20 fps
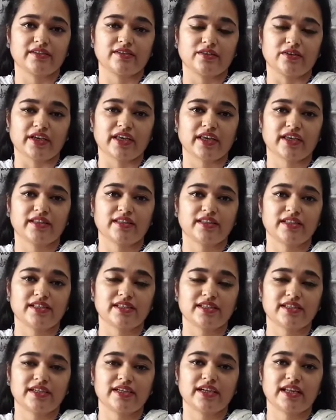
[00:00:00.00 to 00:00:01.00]
Okay,
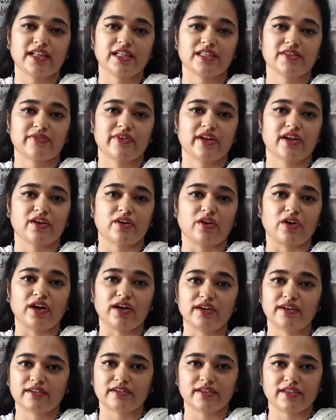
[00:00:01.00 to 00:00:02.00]
these details were
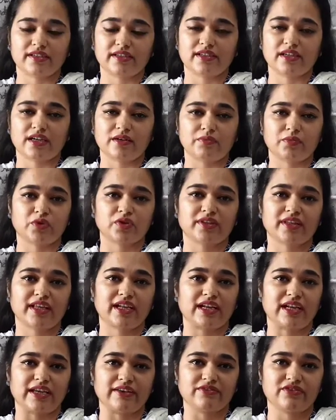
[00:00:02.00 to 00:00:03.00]
not written about
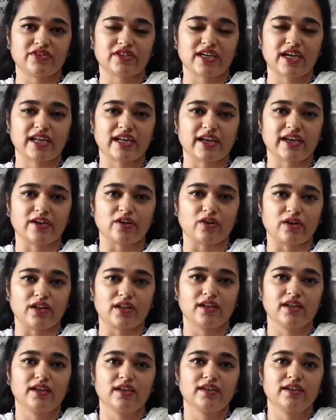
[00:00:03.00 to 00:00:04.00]
their lifestyle and
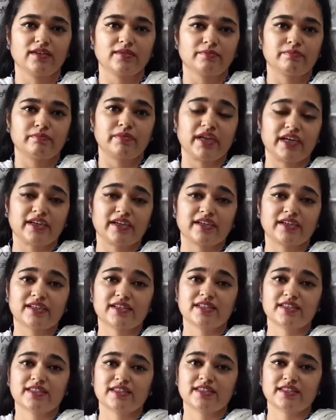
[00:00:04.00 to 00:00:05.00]
all, but it
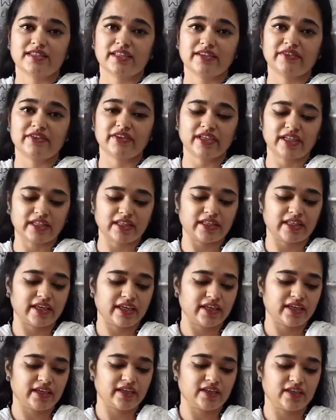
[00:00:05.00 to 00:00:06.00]
is given in
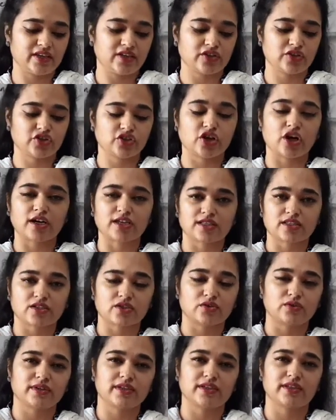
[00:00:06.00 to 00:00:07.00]
the short
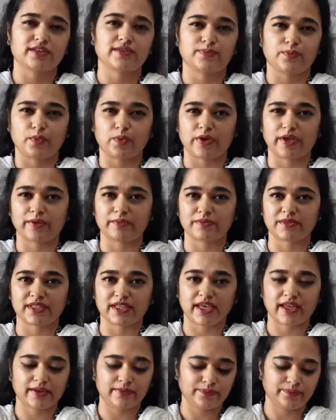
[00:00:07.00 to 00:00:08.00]
stories, poems
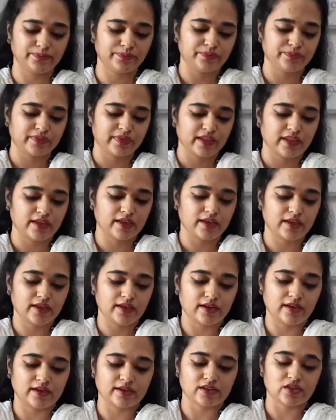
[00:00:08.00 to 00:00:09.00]
and
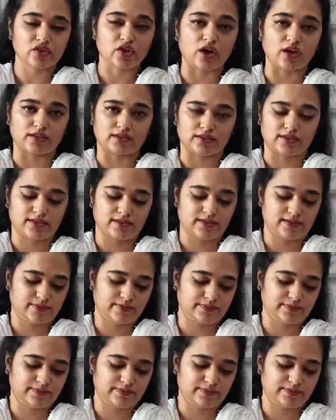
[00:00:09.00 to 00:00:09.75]
songs.